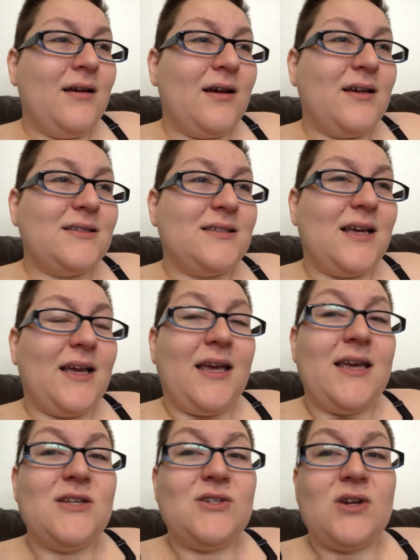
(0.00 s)
Because, like,
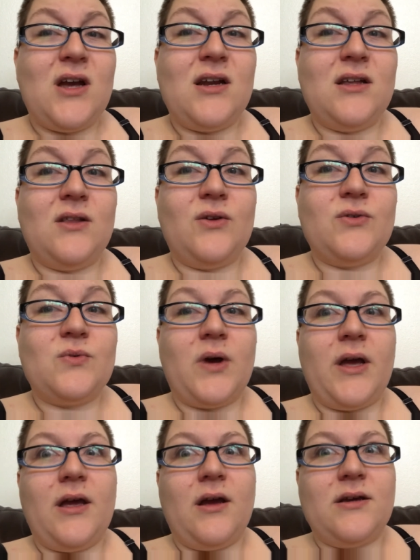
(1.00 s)
he's trying to lose
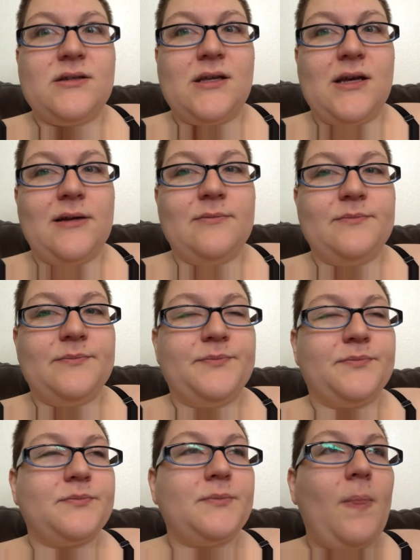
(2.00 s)
weight. Because, like,
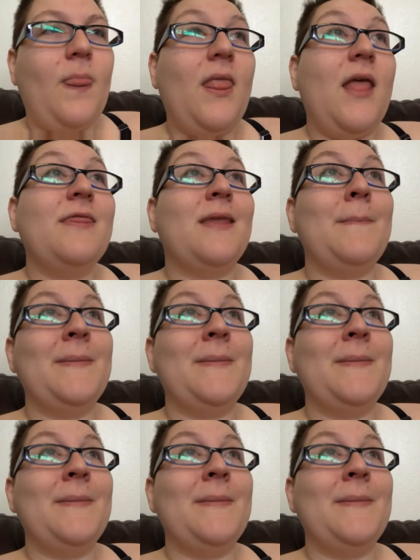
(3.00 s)
The